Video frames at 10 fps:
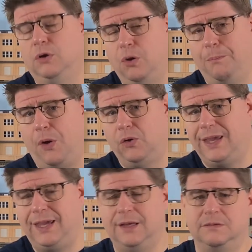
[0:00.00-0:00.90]
A little
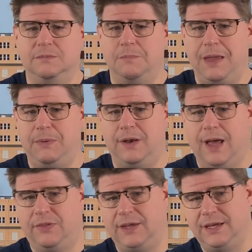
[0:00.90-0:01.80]
bulky and maybe
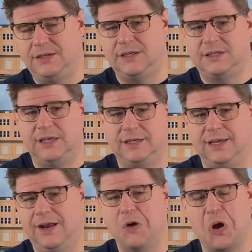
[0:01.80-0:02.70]
not the easiest thing to
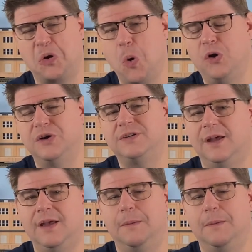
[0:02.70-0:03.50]
get around corners,